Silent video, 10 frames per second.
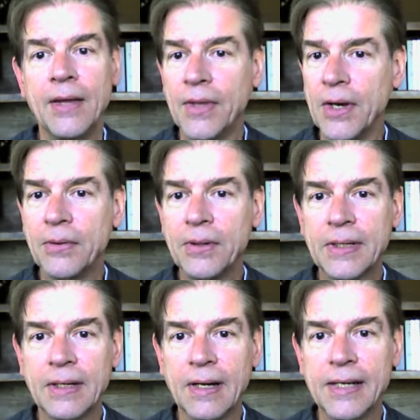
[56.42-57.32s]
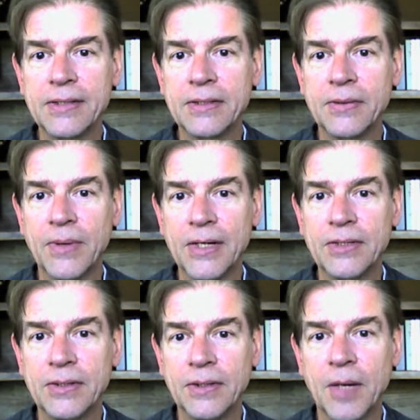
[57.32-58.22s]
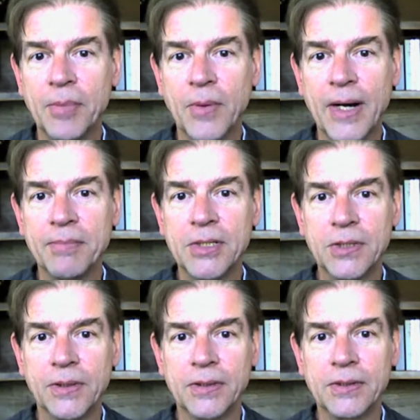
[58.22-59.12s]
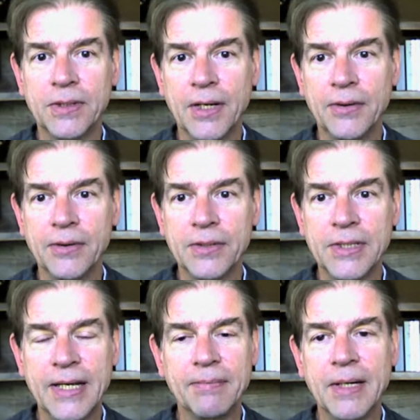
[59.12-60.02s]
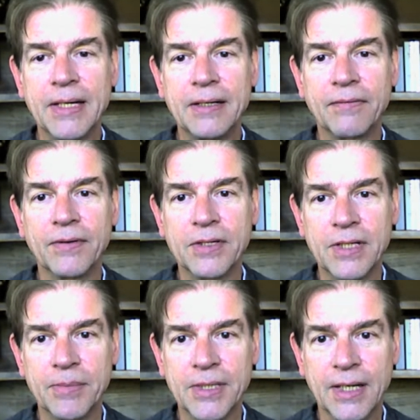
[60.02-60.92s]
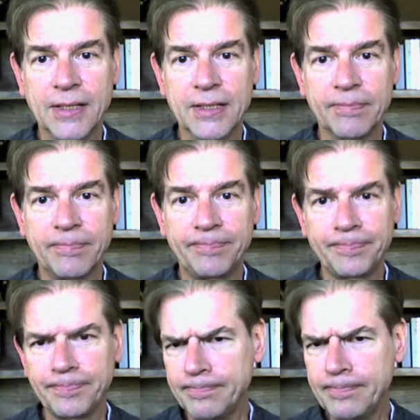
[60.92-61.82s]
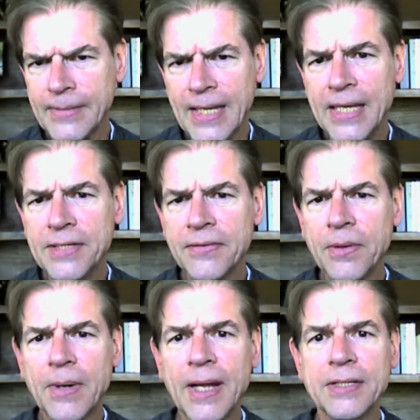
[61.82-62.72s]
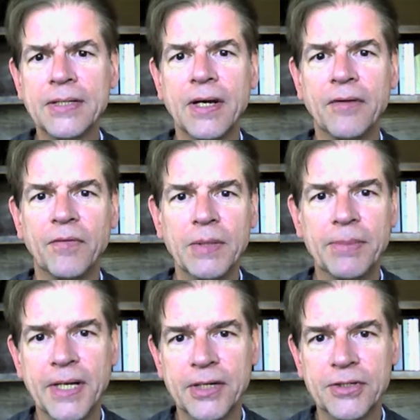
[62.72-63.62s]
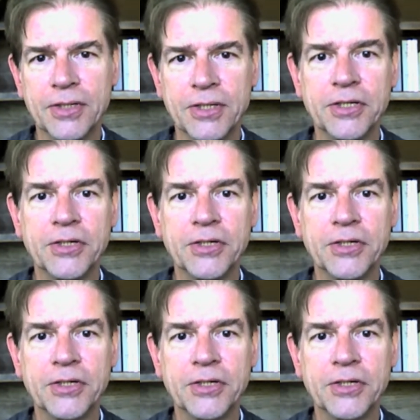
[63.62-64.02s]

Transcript: The owner can license the rights to copyrighted material to others in many different subsets. Each of the rights of reproduction,